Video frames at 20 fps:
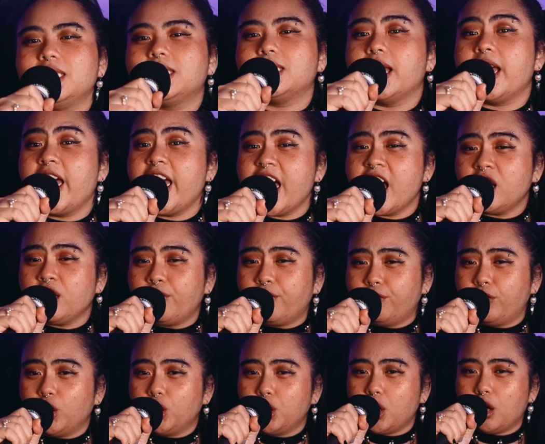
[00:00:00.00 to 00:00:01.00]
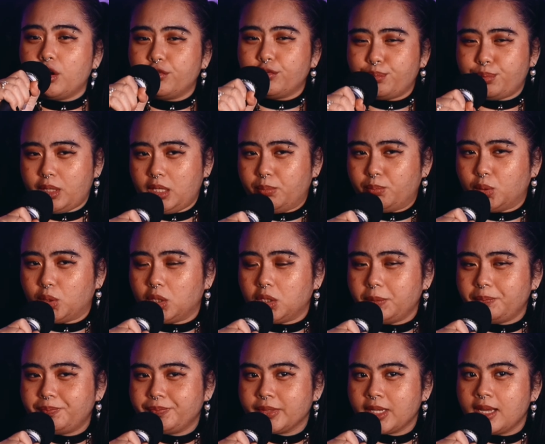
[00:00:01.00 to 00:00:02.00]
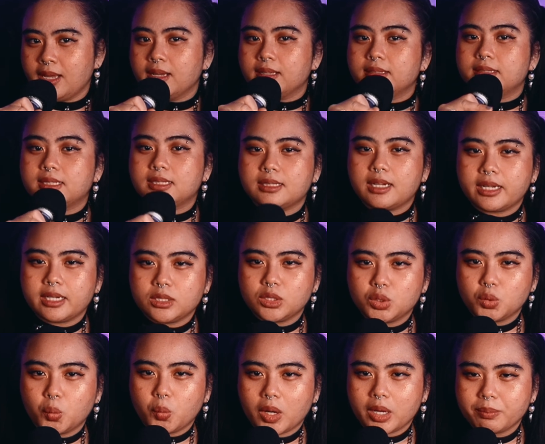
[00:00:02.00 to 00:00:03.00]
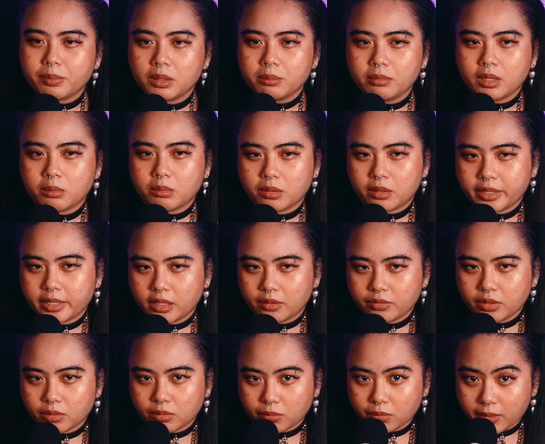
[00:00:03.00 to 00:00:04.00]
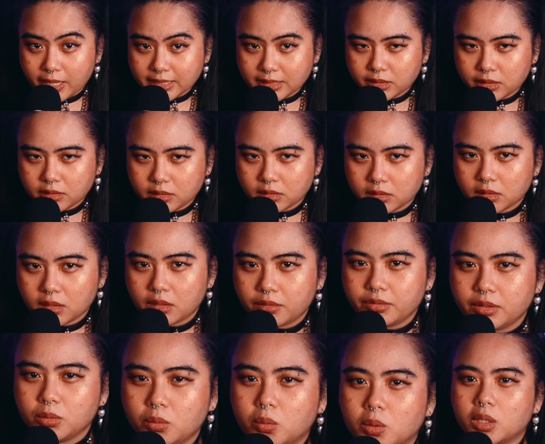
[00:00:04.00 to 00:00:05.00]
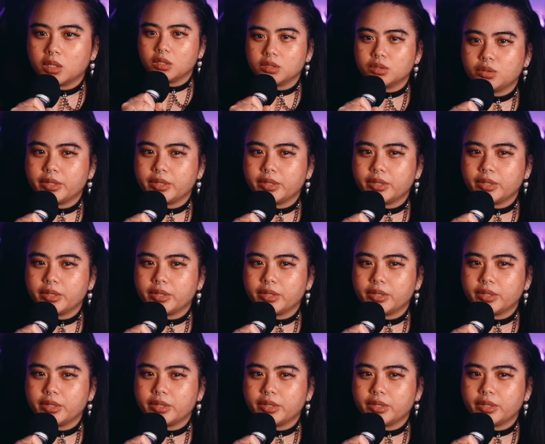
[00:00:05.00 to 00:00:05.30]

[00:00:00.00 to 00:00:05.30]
handful of people decided to wipe the memory of the rest of the world.